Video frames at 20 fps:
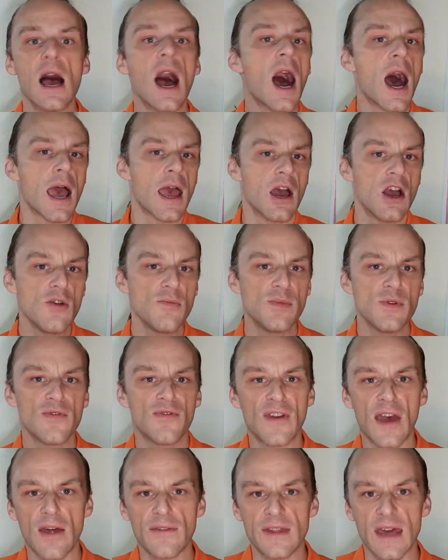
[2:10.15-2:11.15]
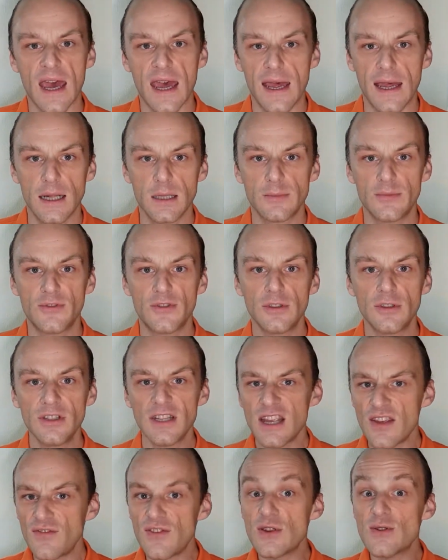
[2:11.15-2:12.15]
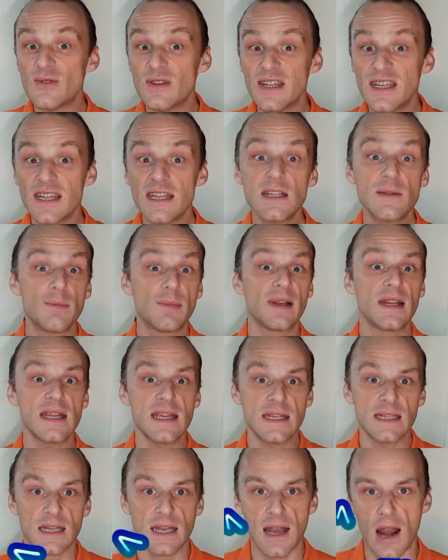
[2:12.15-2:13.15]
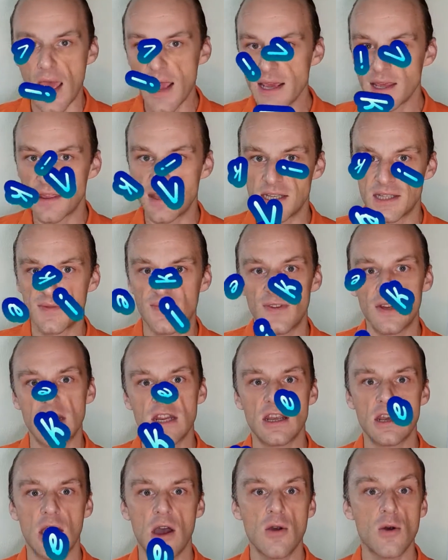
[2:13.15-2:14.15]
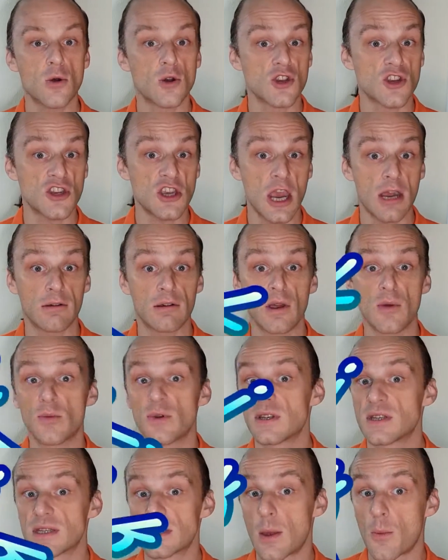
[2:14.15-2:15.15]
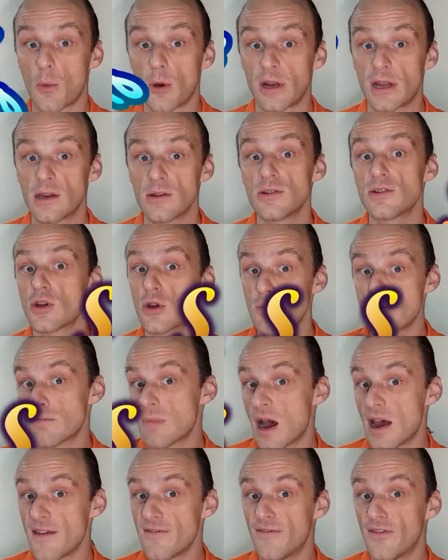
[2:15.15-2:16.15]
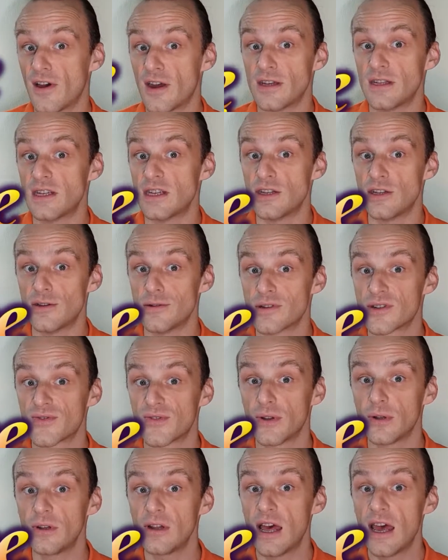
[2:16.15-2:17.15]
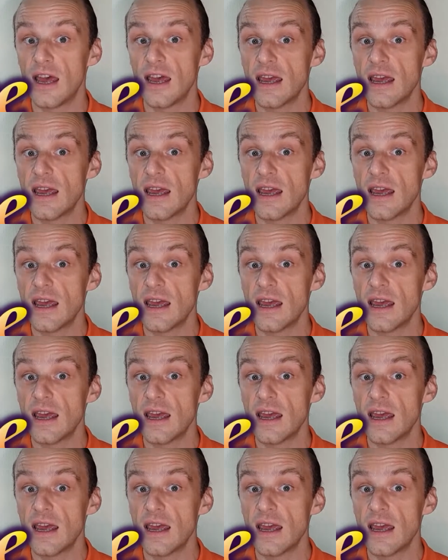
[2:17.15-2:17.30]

I hope you found that helpful. If you did, please like this video or share it with someone else who might find it useful,